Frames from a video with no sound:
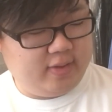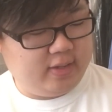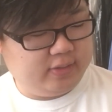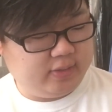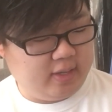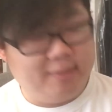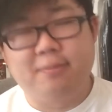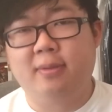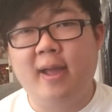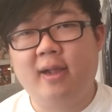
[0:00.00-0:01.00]
It's uh,
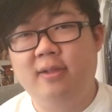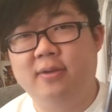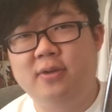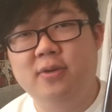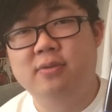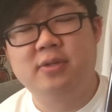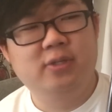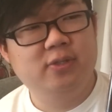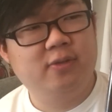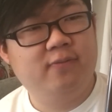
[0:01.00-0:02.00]
Black Lagoon.
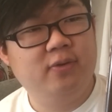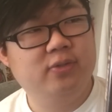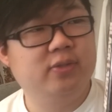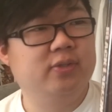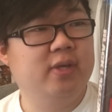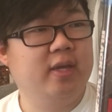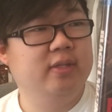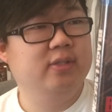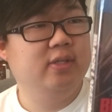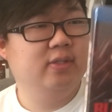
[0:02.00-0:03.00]
This is the first and
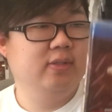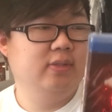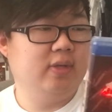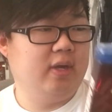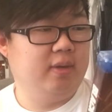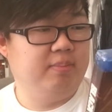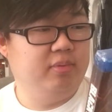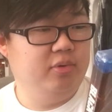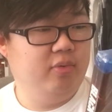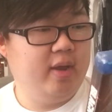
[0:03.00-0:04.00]
second seasons on
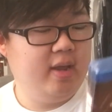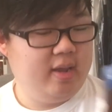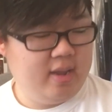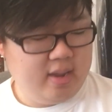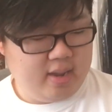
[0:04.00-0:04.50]
Blu-ray.